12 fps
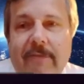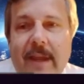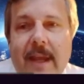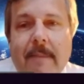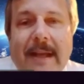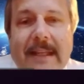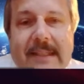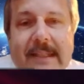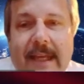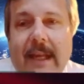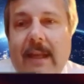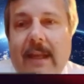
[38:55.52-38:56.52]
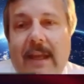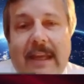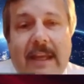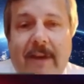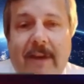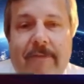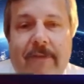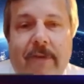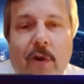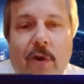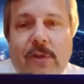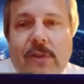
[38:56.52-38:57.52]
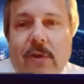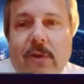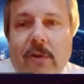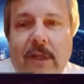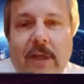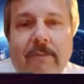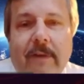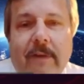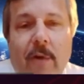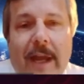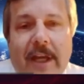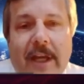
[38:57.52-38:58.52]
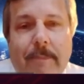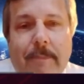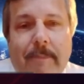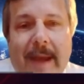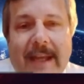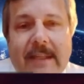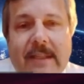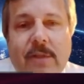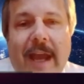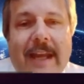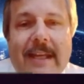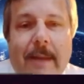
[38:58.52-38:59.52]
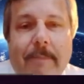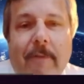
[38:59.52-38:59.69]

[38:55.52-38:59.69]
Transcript: But still, even if you focus only on the low energy bands, you end up,